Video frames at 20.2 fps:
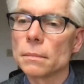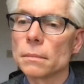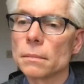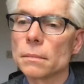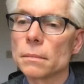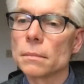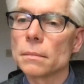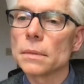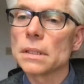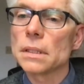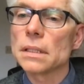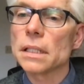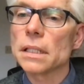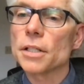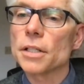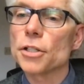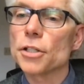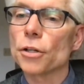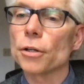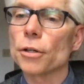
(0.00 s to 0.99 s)
Sick
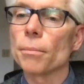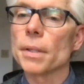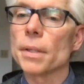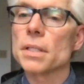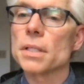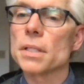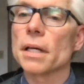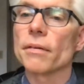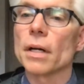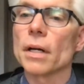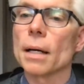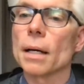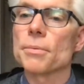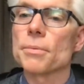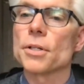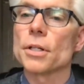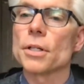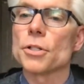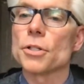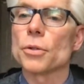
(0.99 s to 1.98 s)
children must have an option
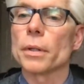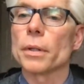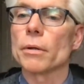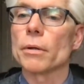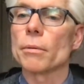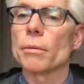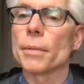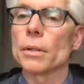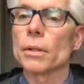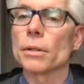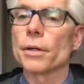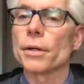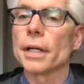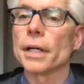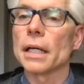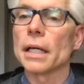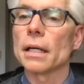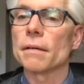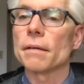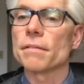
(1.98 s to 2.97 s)
to join remote learning
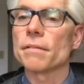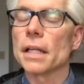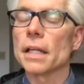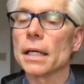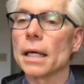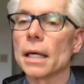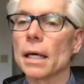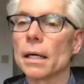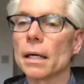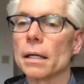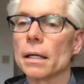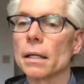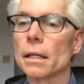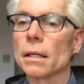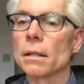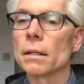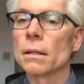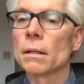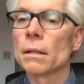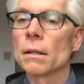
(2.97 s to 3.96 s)
if they can.
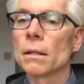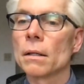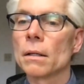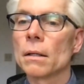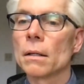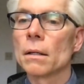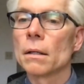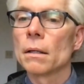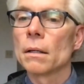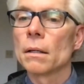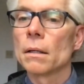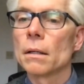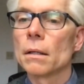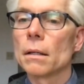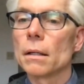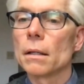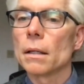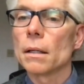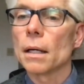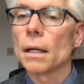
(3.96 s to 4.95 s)

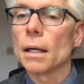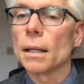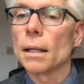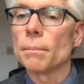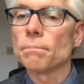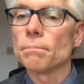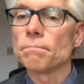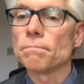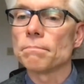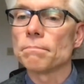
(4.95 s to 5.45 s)
I